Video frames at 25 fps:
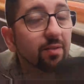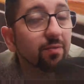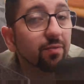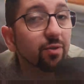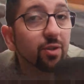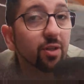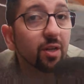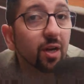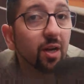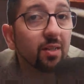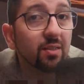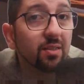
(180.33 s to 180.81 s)

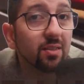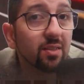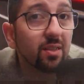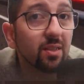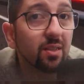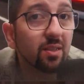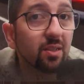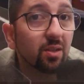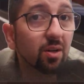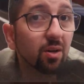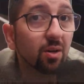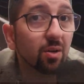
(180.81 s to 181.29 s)
And if you
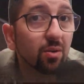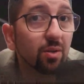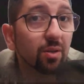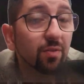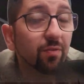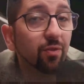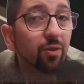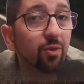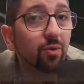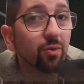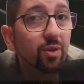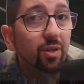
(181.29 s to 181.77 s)
guys didn't
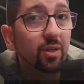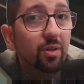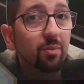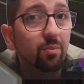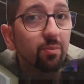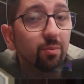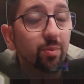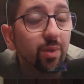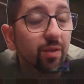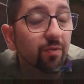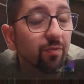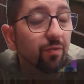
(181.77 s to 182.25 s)
know, if you're
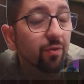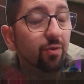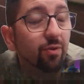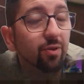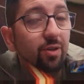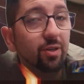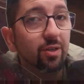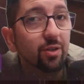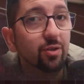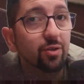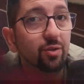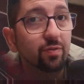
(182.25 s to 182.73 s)
in
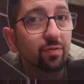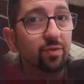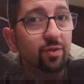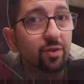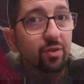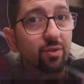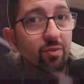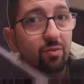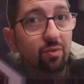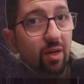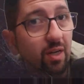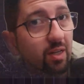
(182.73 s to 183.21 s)
a
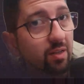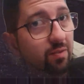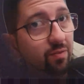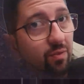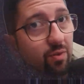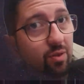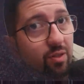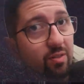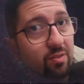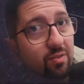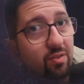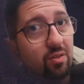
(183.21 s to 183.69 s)
drift to the
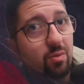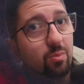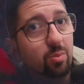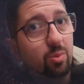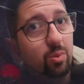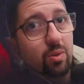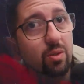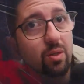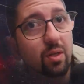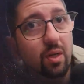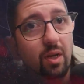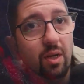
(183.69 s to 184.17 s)
right, for
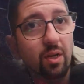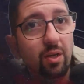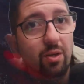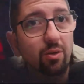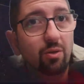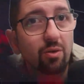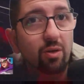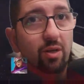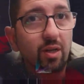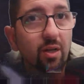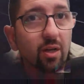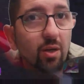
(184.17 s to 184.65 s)
example,
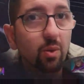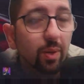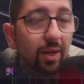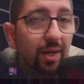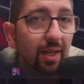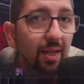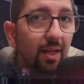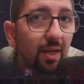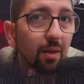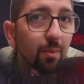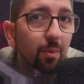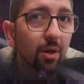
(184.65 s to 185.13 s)
you can
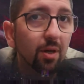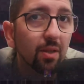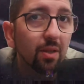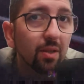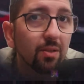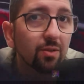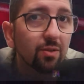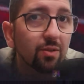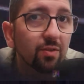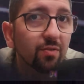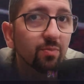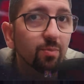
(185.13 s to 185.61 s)
quickly come
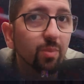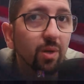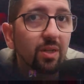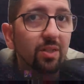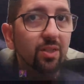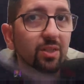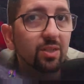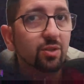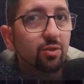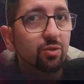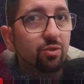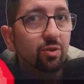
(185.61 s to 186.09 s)
out of that
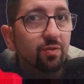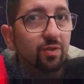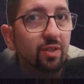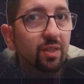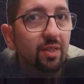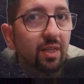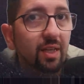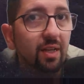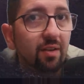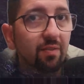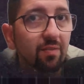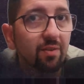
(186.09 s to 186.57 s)
drift by just
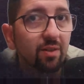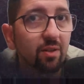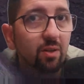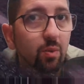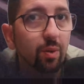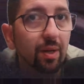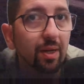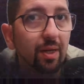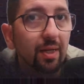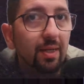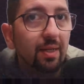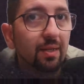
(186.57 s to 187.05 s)
drifting
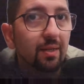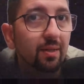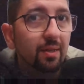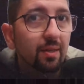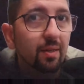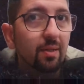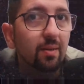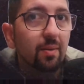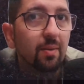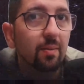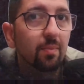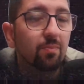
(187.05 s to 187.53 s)
left quickly.
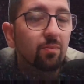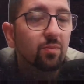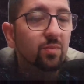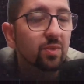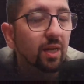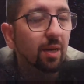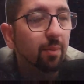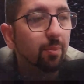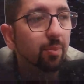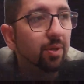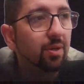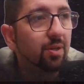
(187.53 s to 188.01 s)

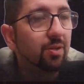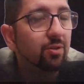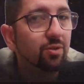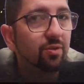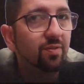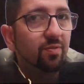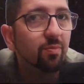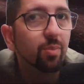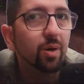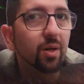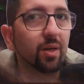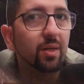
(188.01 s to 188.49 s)
Tap in
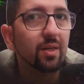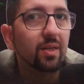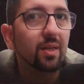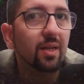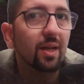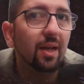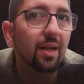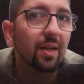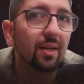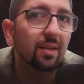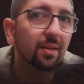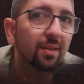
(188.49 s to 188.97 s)
the drift
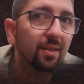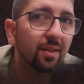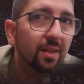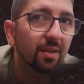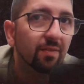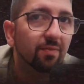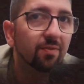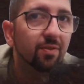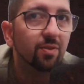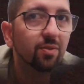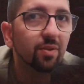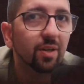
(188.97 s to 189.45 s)
button and
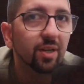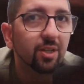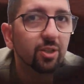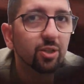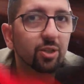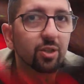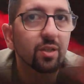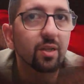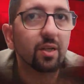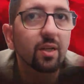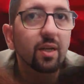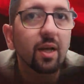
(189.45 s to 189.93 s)
the left
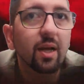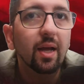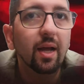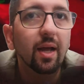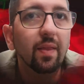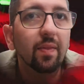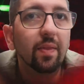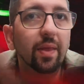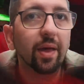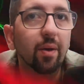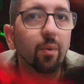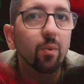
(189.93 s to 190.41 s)
direction.
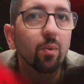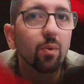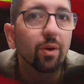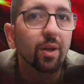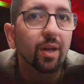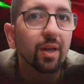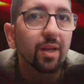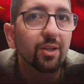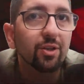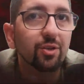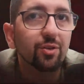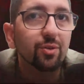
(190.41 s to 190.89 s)
And that
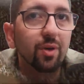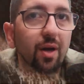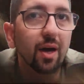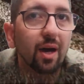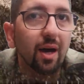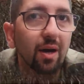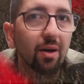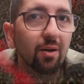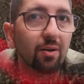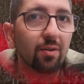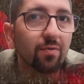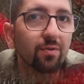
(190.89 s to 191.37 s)
will get
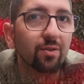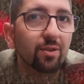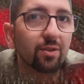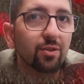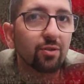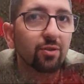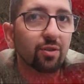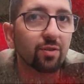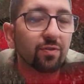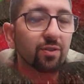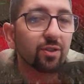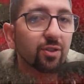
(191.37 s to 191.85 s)
you out
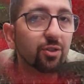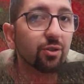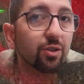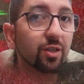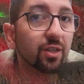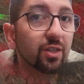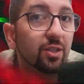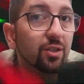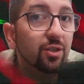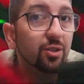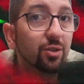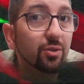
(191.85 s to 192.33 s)
of the drift.
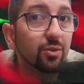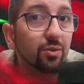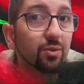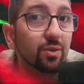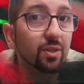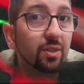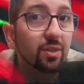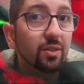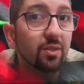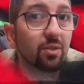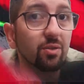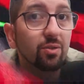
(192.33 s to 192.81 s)
And you can
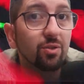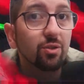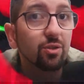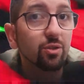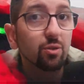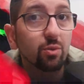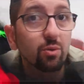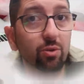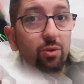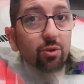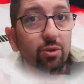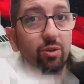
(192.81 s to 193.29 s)
do this
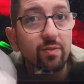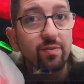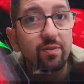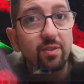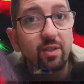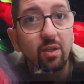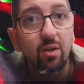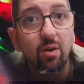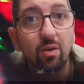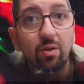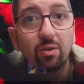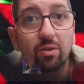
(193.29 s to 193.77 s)
on short
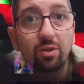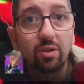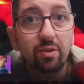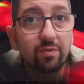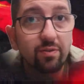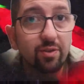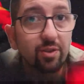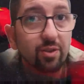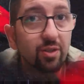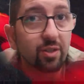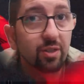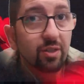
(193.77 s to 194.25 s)
drifts, long
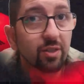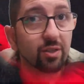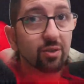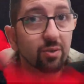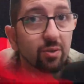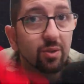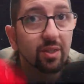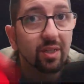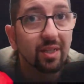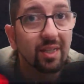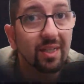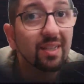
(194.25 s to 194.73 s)
drifts. You
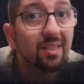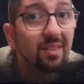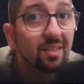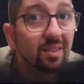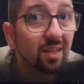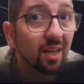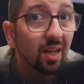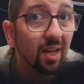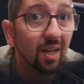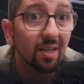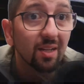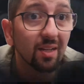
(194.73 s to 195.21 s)
can do it
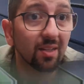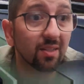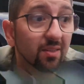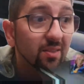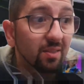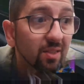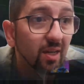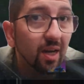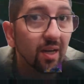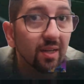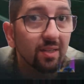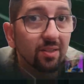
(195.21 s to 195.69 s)
inside
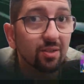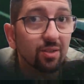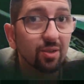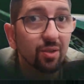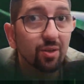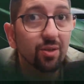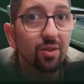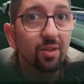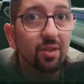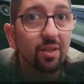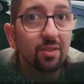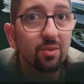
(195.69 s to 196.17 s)
a
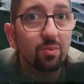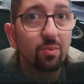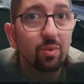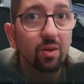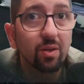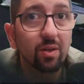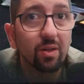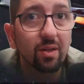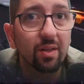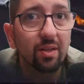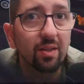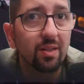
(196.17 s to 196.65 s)
tight turn
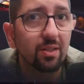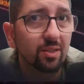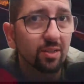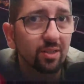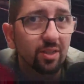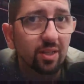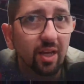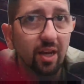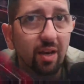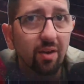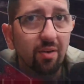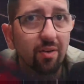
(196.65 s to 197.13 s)
as well, and
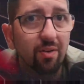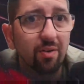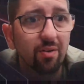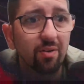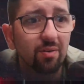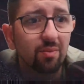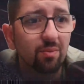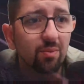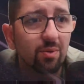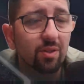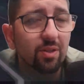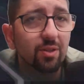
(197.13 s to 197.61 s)
then just
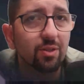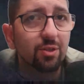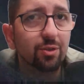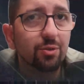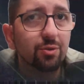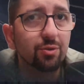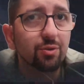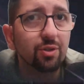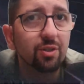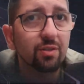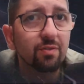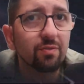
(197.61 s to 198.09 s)
carry on with
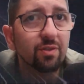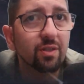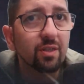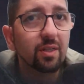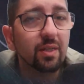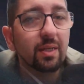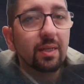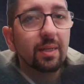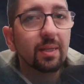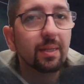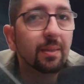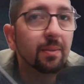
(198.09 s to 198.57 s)
a new
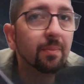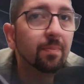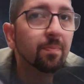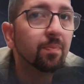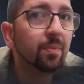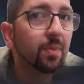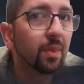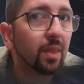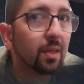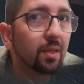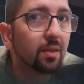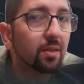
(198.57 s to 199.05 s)
drift.
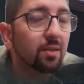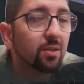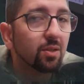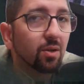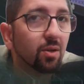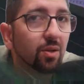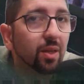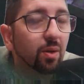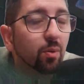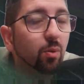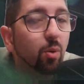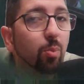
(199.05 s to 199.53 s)

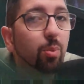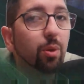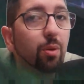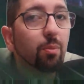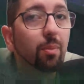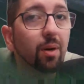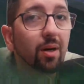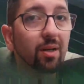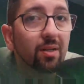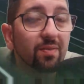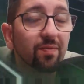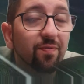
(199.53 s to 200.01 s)
So that will
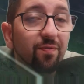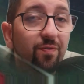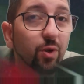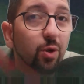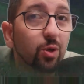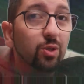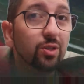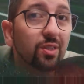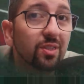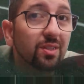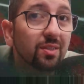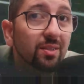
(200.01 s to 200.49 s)
be my
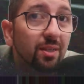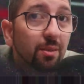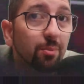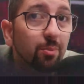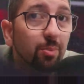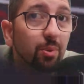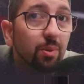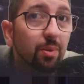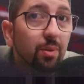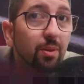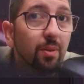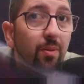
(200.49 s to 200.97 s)
first
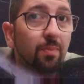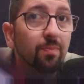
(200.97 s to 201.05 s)
tip.